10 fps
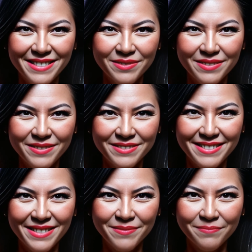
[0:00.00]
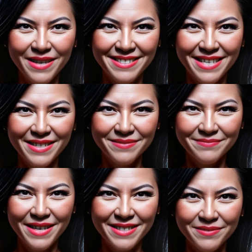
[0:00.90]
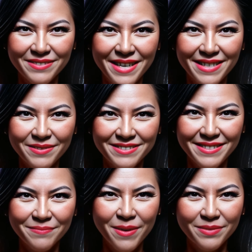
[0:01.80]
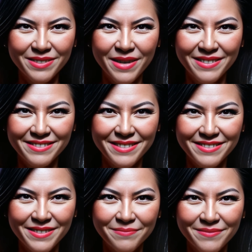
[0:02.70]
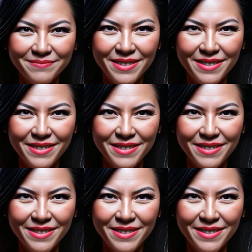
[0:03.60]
Introducing the Money on Fire flyers and postcard system,